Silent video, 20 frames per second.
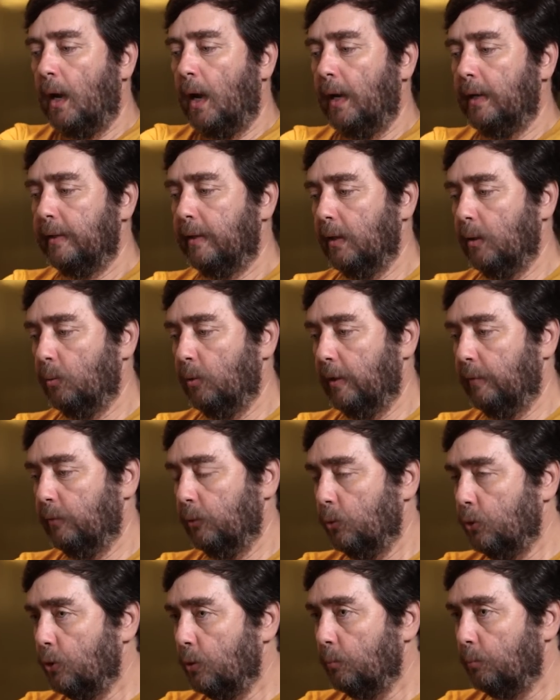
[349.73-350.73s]
I think what
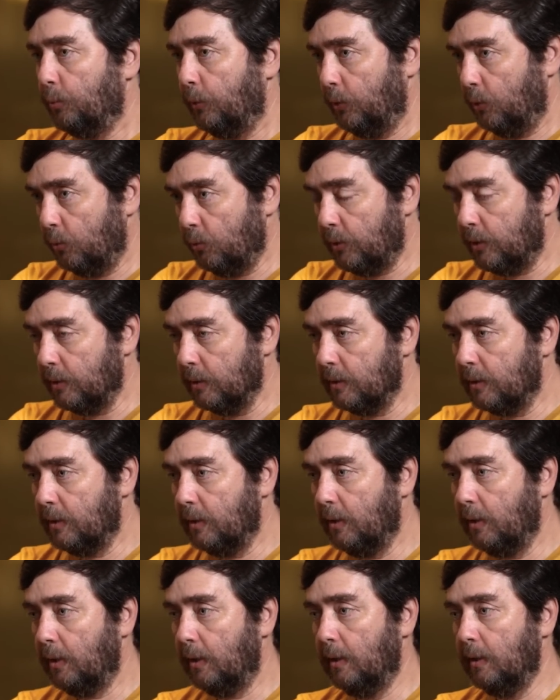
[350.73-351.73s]
evolution produces
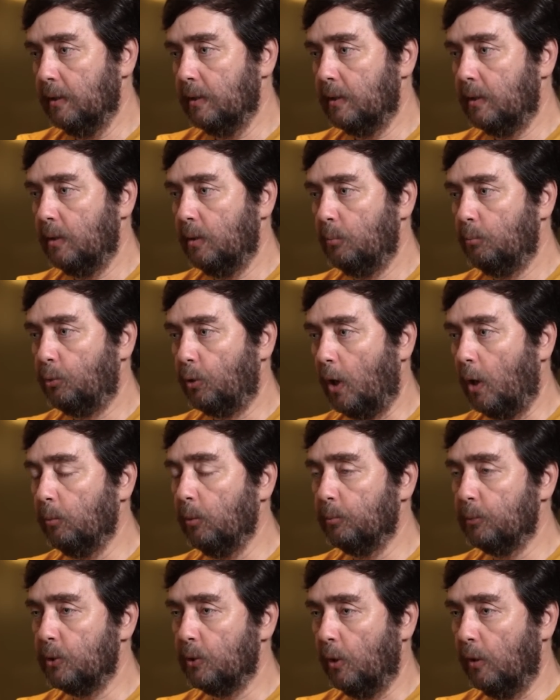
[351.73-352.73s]
is
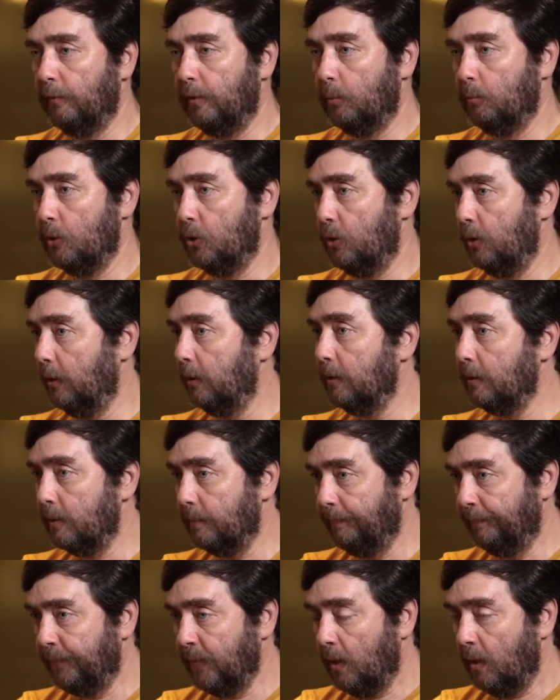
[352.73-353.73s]
problem-solving machines
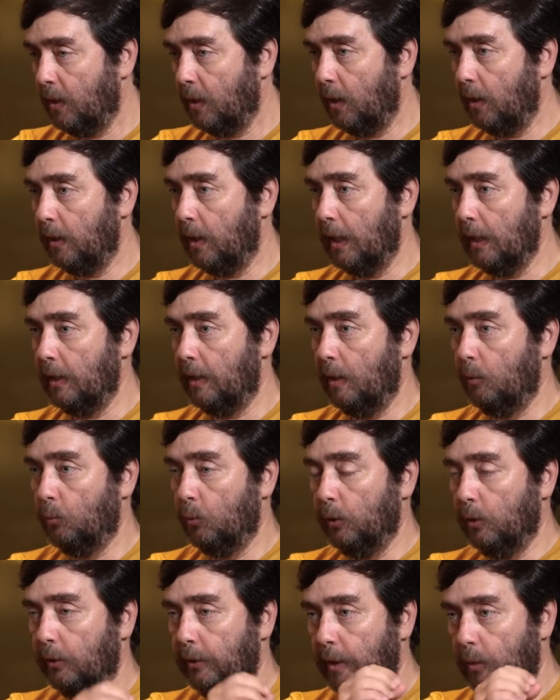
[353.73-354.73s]
that
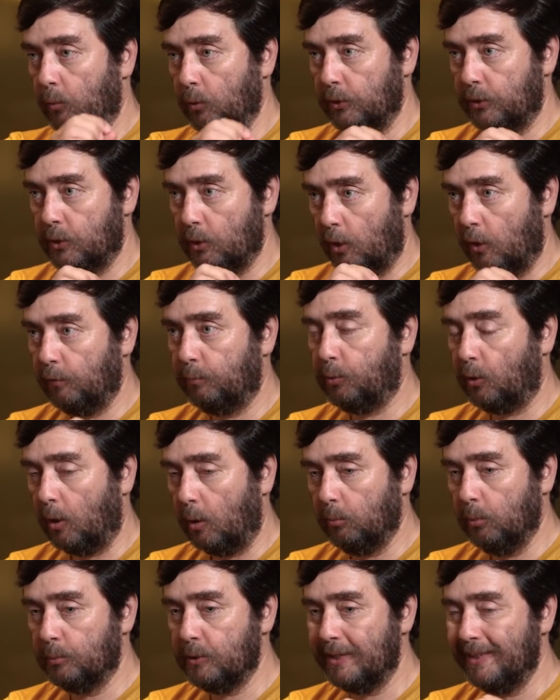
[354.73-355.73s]
will solve
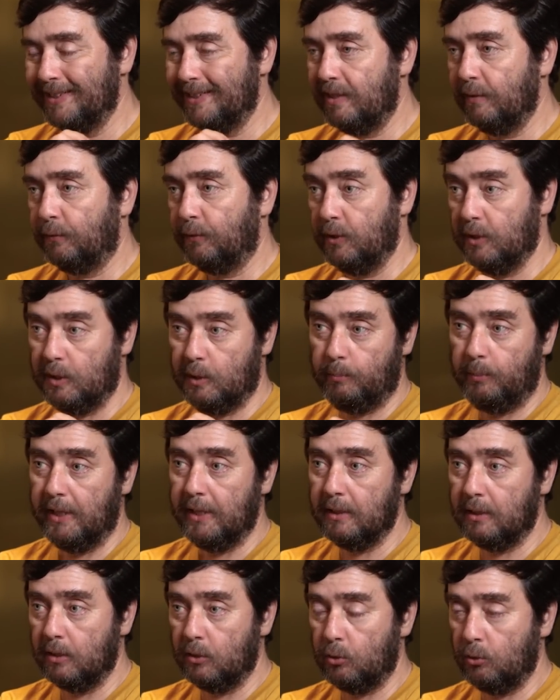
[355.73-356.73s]
problems in different
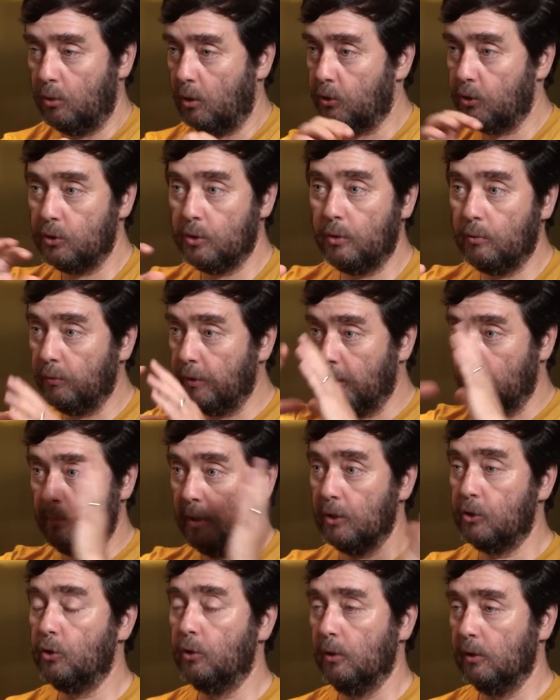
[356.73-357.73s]
spaces. So not just
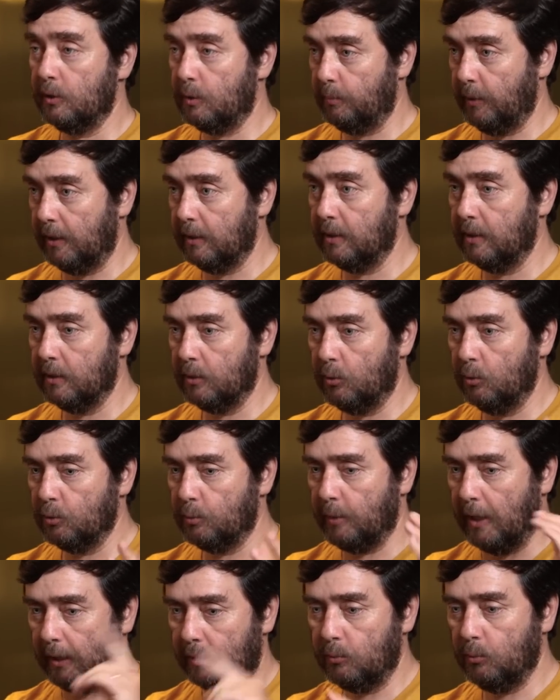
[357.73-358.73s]
three-dimensional space. This goes
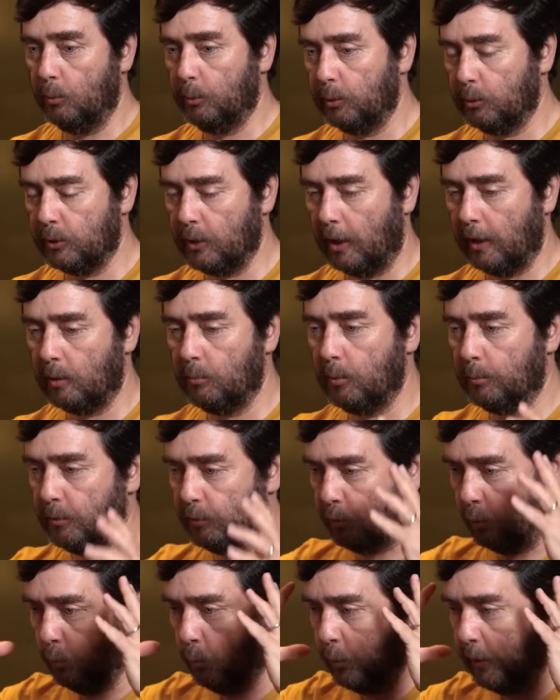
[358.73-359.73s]
back to what we were talking about
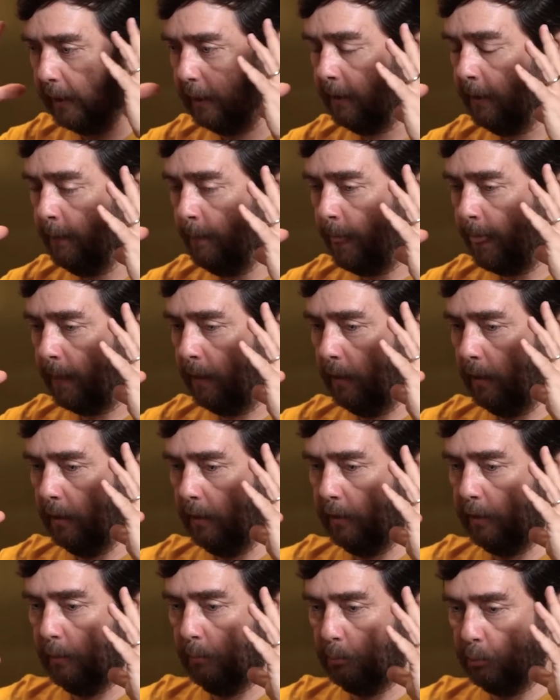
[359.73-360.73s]
before.
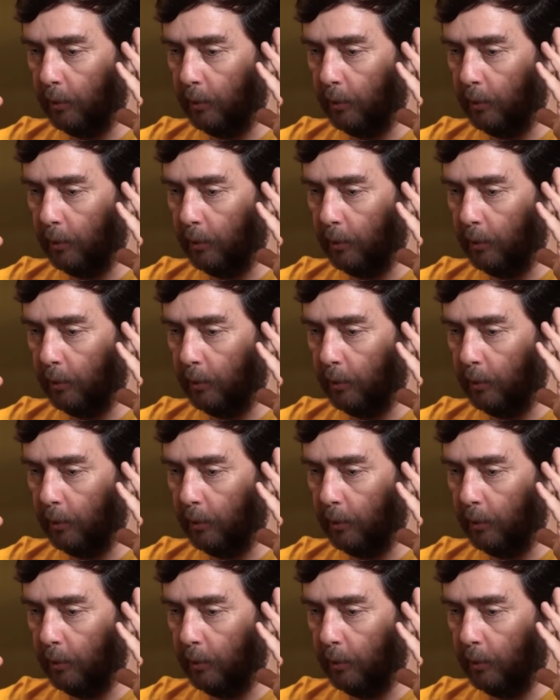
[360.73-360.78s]
The